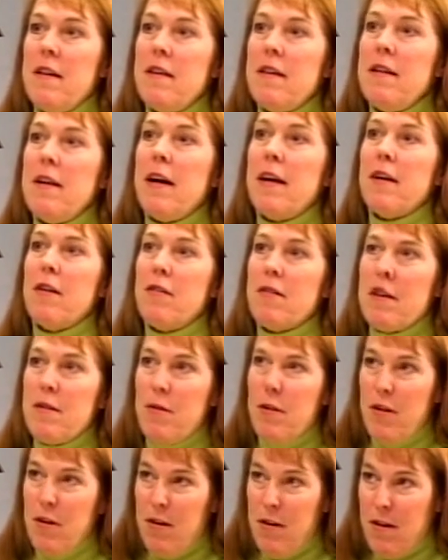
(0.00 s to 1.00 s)
did not agree
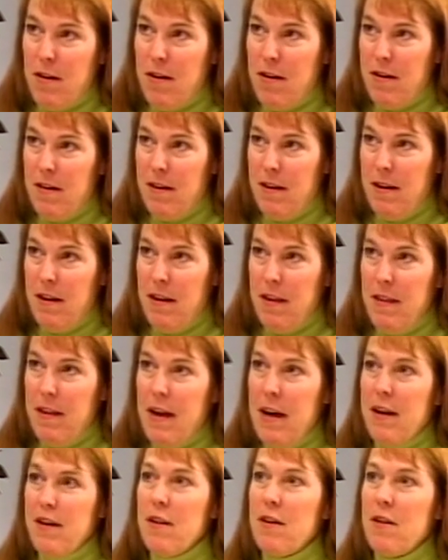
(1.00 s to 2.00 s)
with her
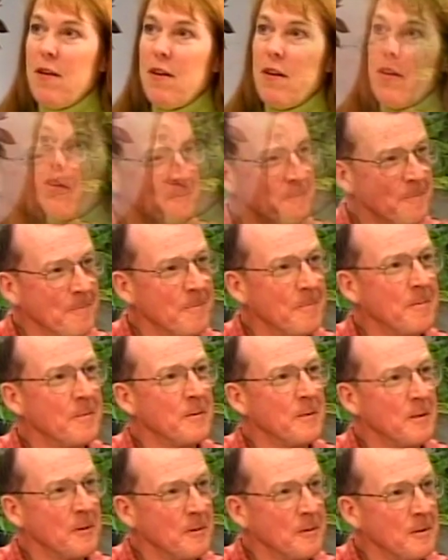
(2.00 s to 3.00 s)
that commercial
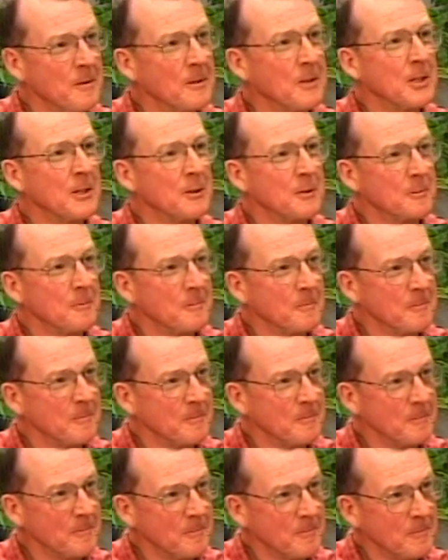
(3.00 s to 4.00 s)
water extraction is not
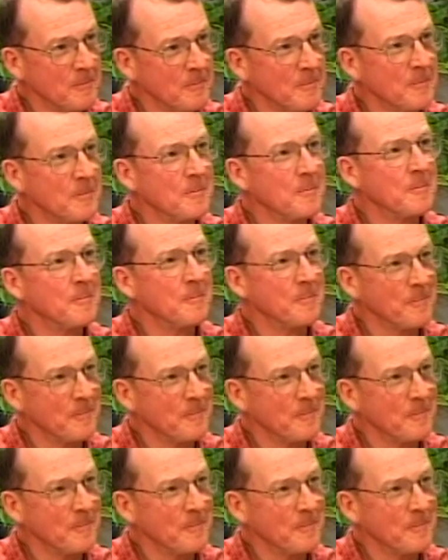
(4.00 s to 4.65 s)
raising up a